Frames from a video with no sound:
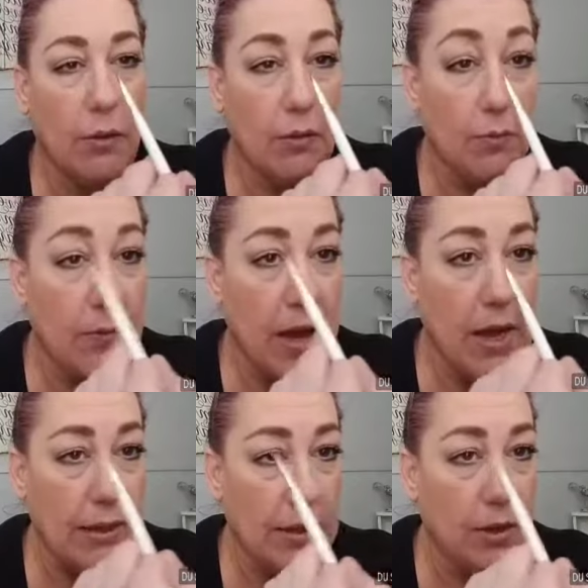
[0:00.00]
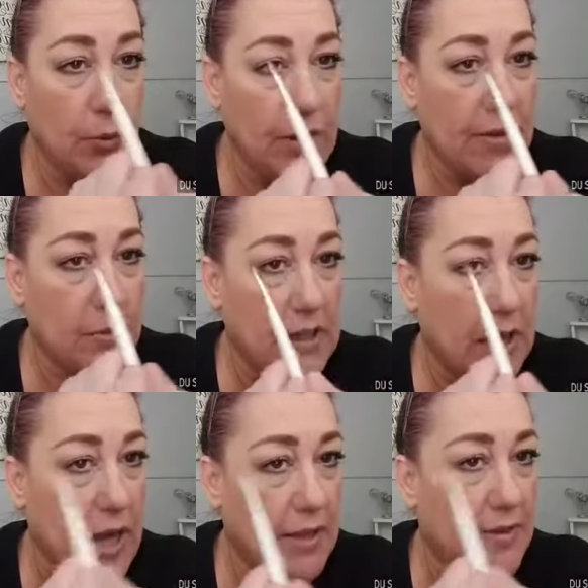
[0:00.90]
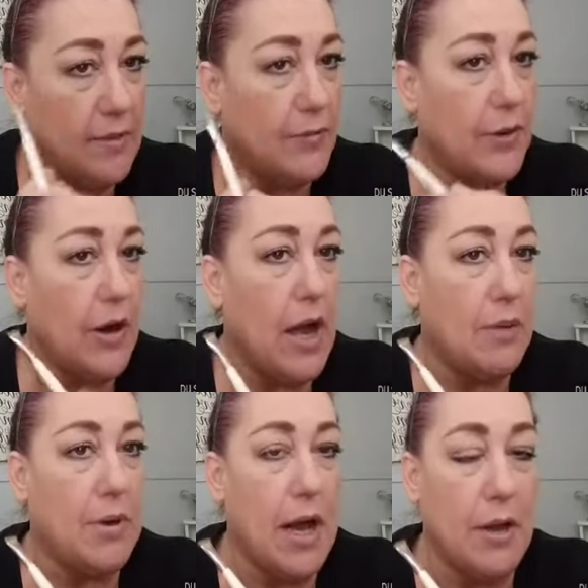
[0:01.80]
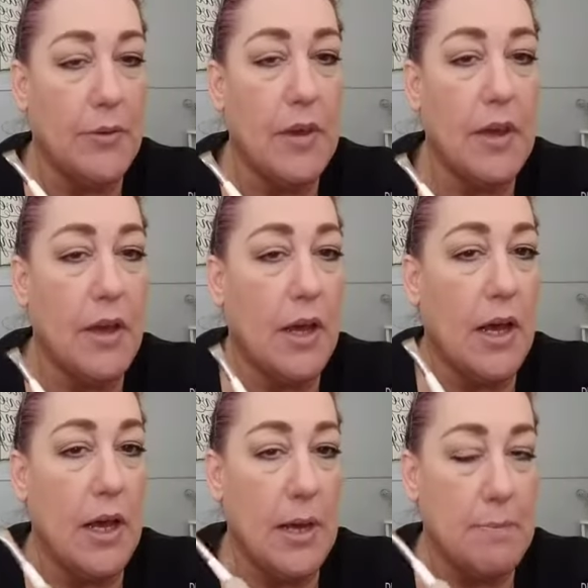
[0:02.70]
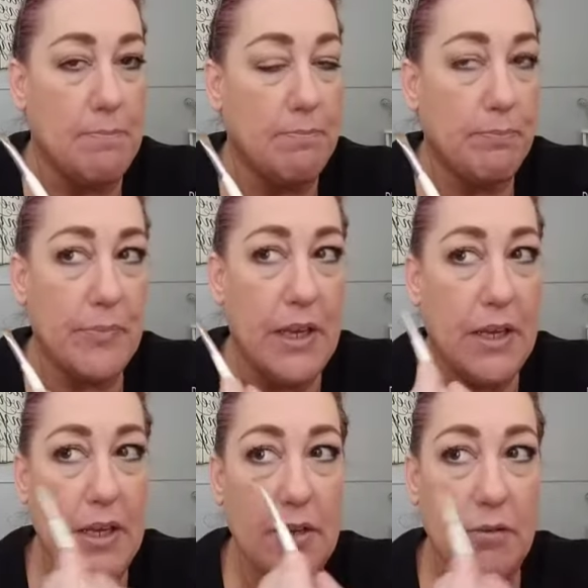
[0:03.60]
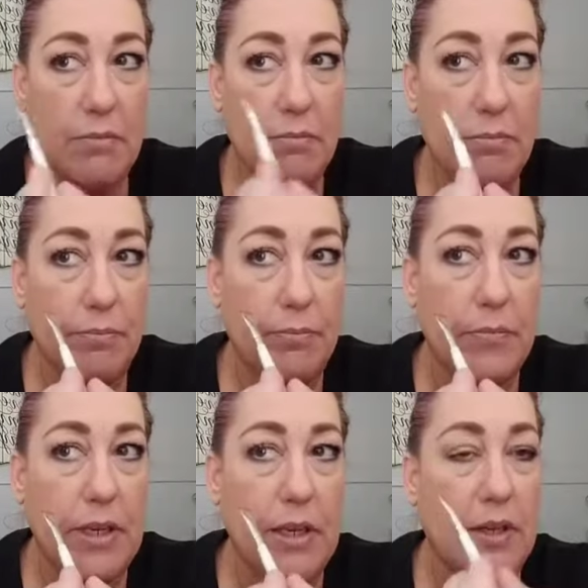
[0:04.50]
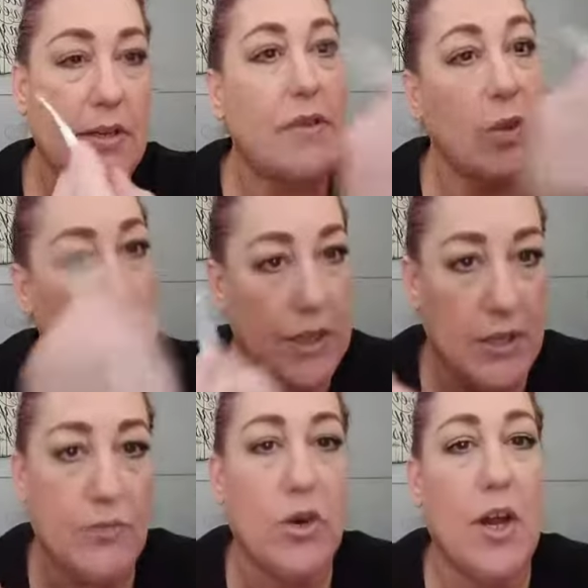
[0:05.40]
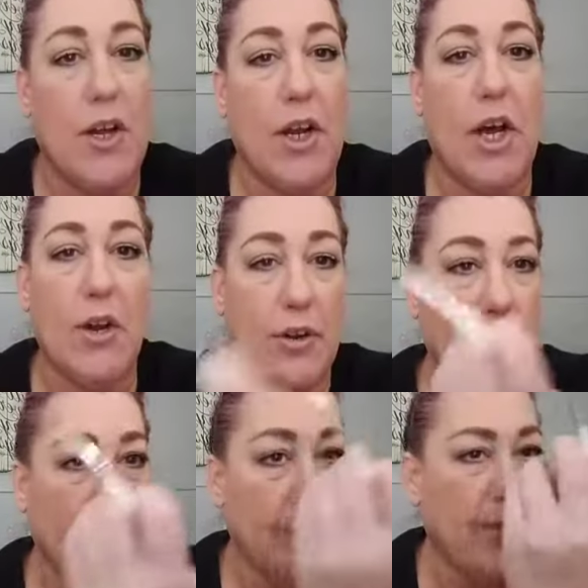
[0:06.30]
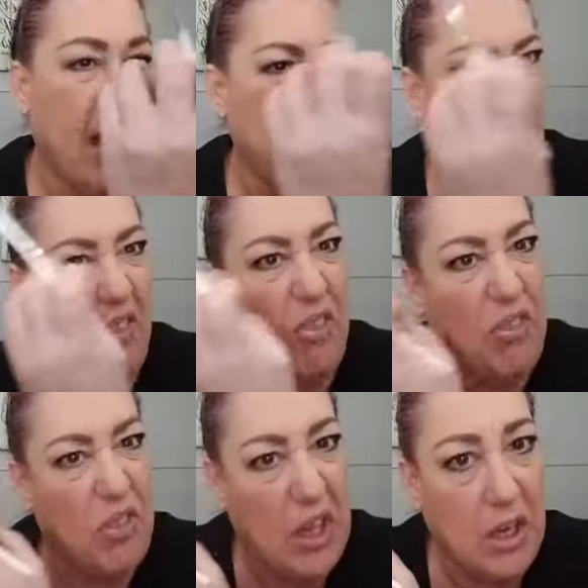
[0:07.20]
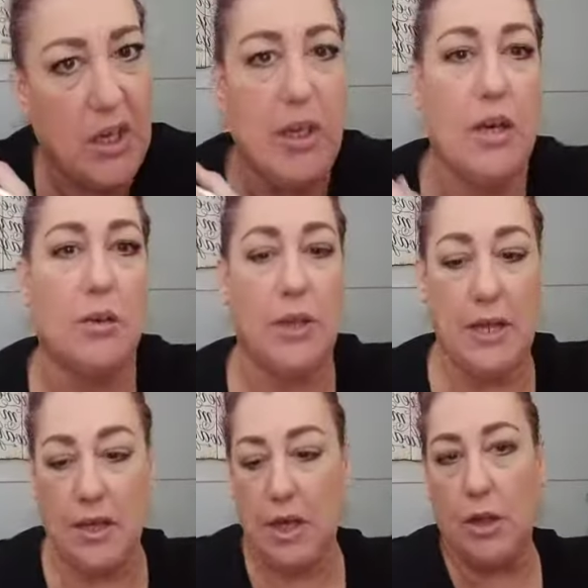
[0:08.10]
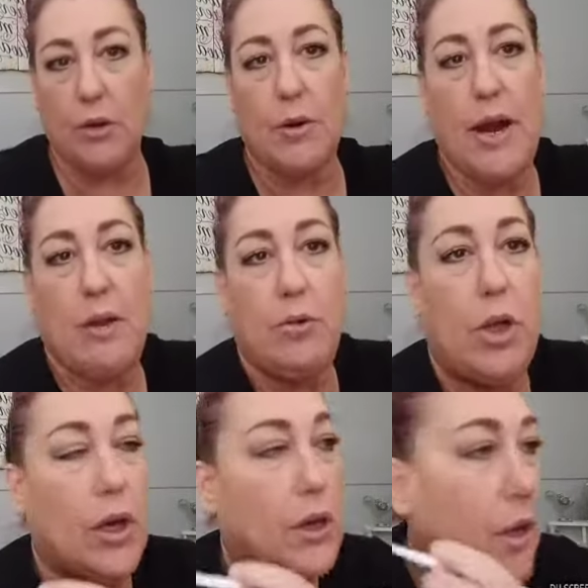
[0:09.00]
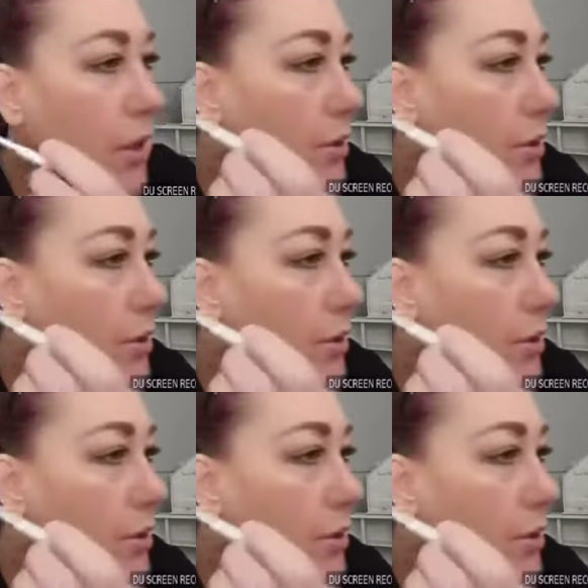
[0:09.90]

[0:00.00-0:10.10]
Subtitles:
those fine little wispy lines in for your eyebrows. And it doesn't look like you've drawn it on or you're leaving that big thick, you know, like color crown look.